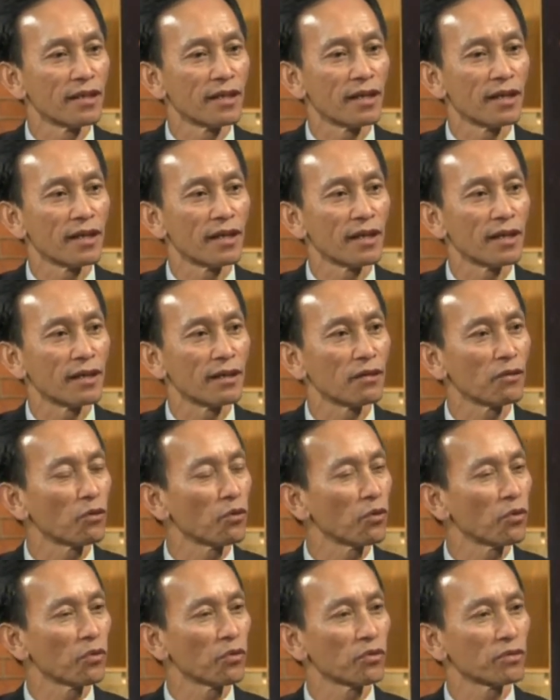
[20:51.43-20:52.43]

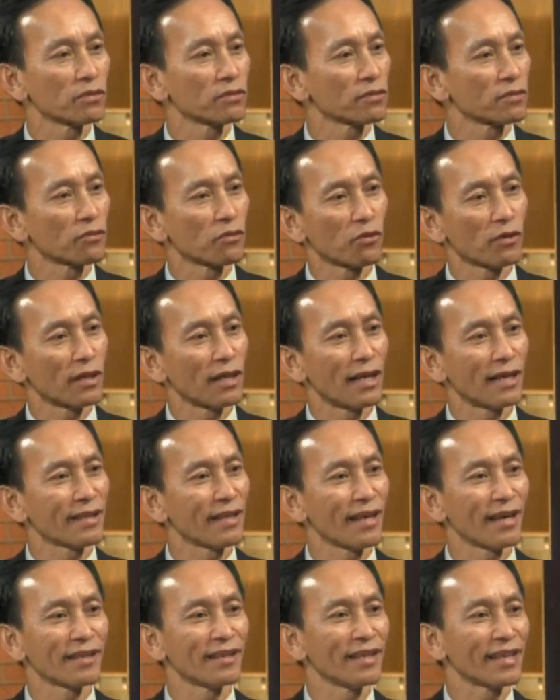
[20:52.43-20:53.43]
are
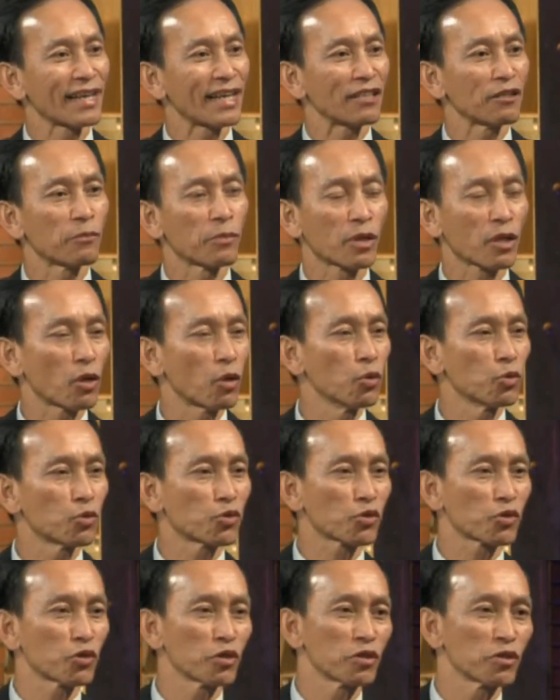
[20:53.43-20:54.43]
there any kind of
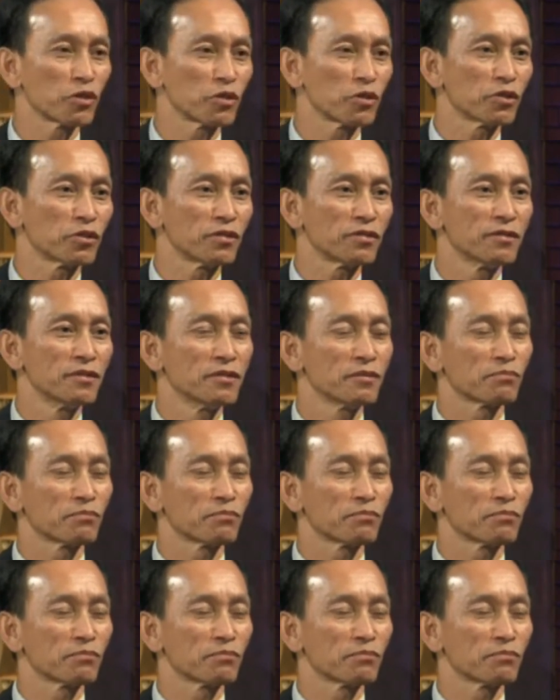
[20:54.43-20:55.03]
cultural